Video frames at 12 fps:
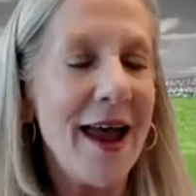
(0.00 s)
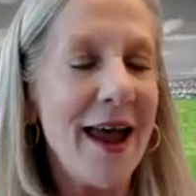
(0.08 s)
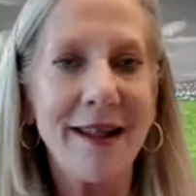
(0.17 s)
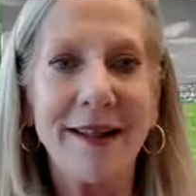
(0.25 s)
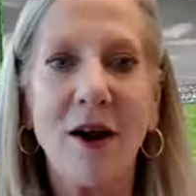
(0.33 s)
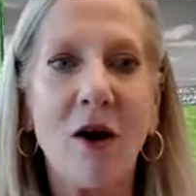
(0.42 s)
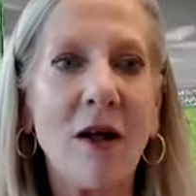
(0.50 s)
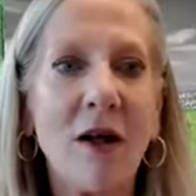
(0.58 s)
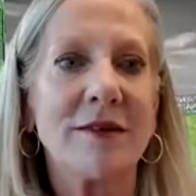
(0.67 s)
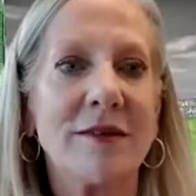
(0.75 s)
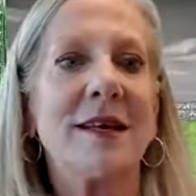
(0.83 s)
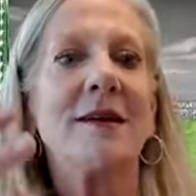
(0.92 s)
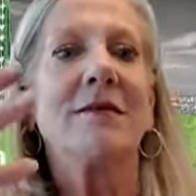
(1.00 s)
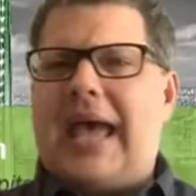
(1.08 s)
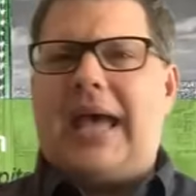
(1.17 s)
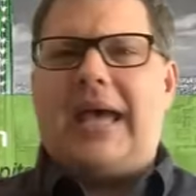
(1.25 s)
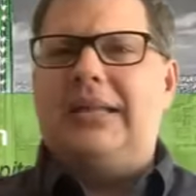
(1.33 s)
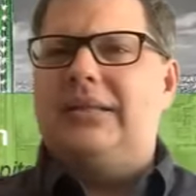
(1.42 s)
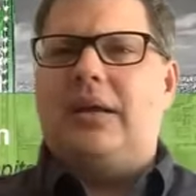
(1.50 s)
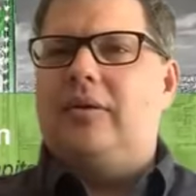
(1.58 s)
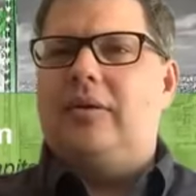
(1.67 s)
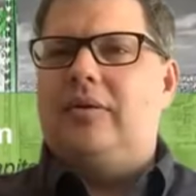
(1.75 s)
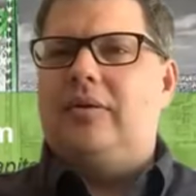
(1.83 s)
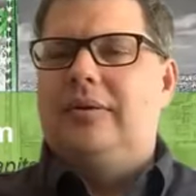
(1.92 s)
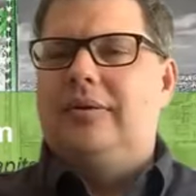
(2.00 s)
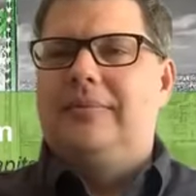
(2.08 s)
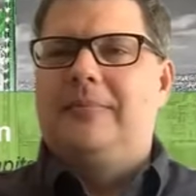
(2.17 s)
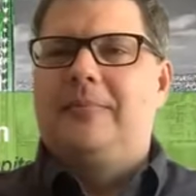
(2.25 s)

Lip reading: And then all of a sudden it's like this, like,